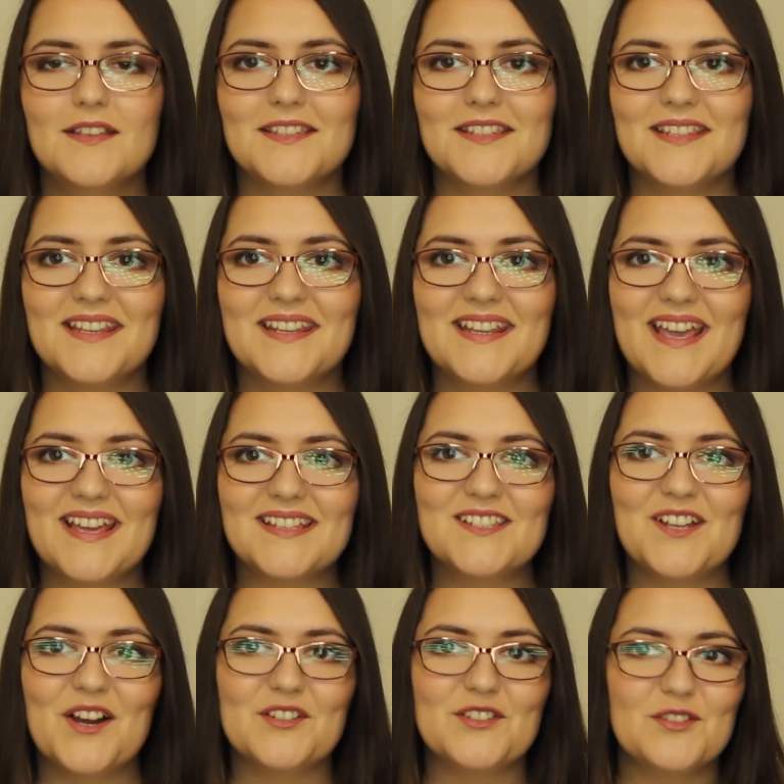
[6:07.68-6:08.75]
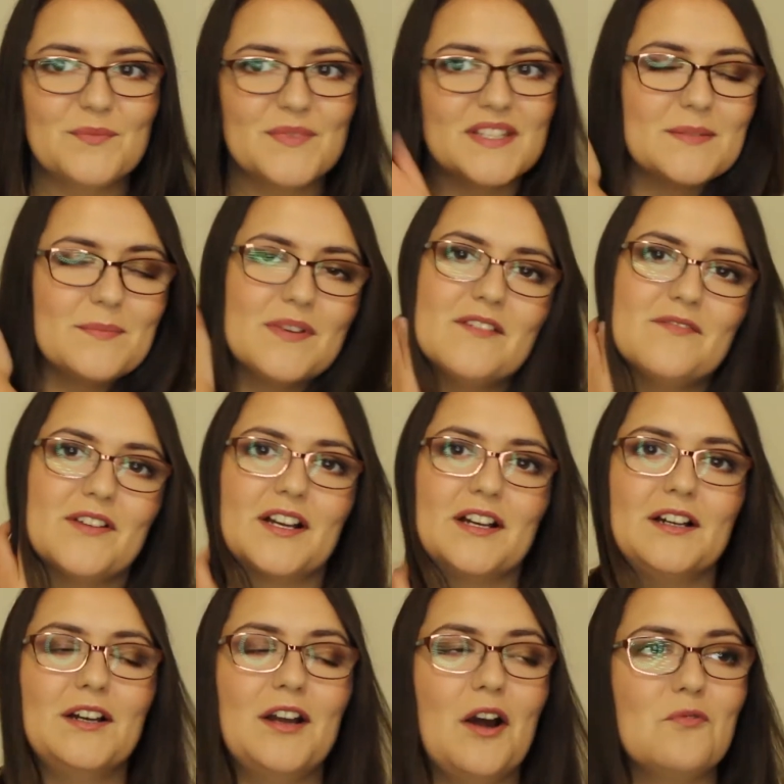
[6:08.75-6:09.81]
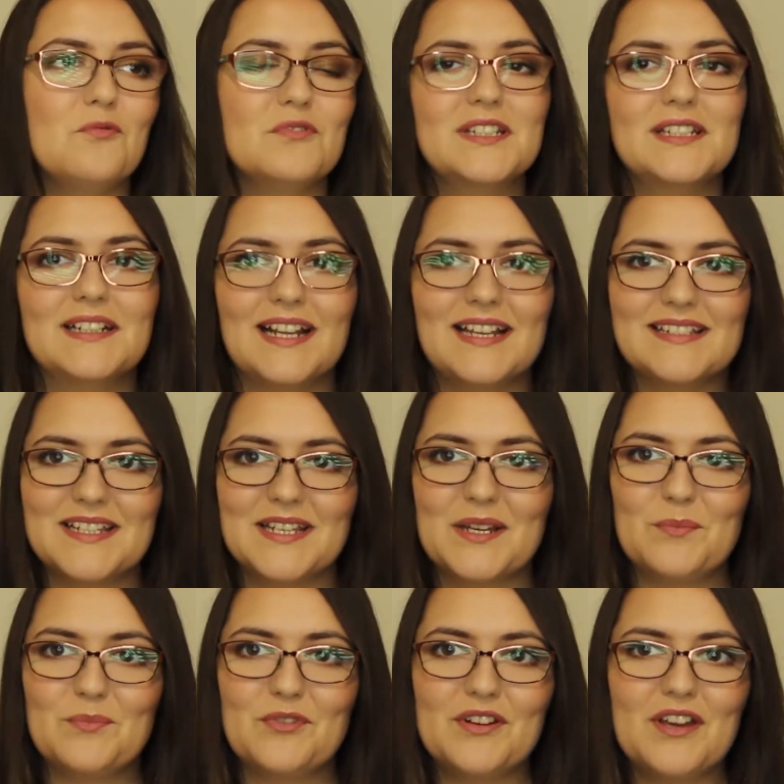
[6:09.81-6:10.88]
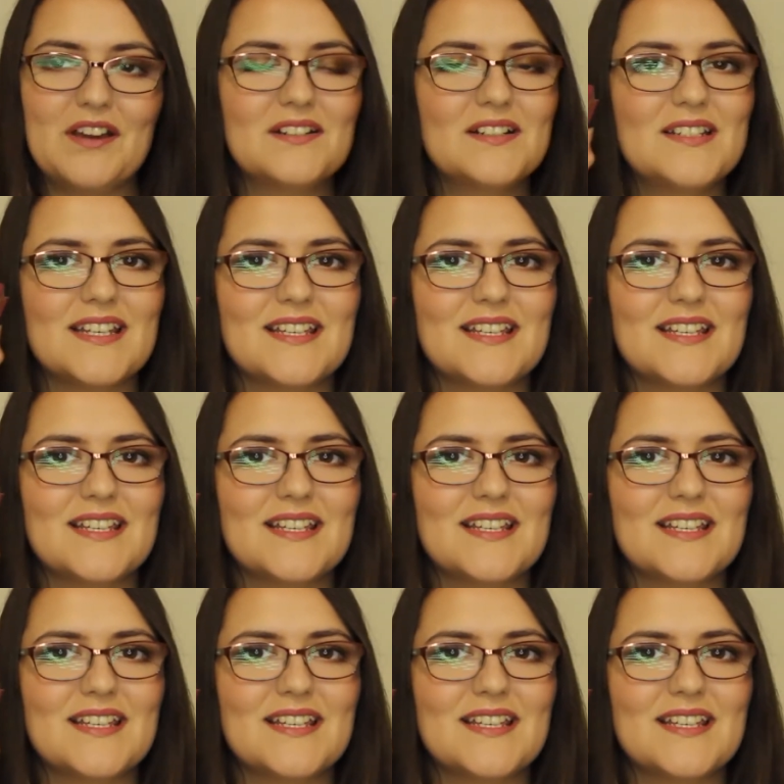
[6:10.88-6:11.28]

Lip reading: So the next item is a bit of a cult classic product.